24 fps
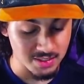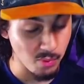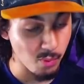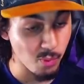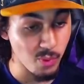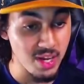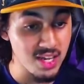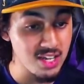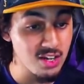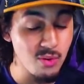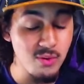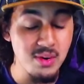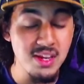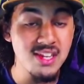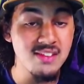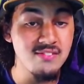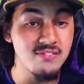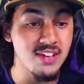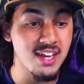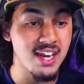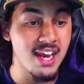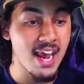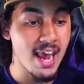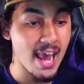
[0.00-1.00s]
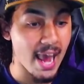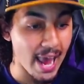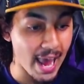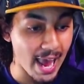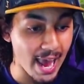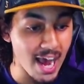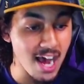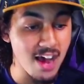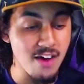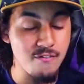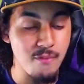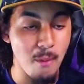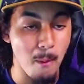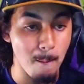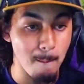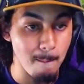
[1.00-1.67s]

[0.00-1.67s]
and we don't even have